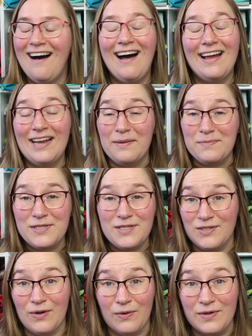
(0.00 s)
I am
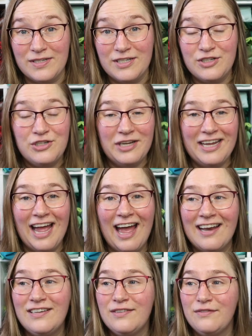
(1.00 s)
stoked. She
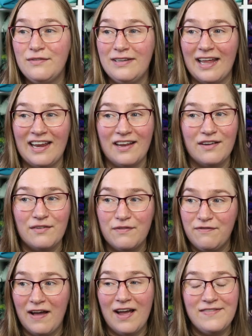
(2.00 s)
had like
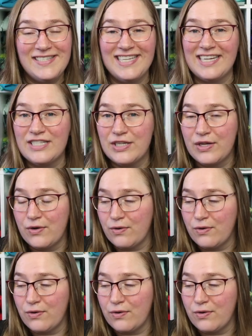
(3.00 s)
5-6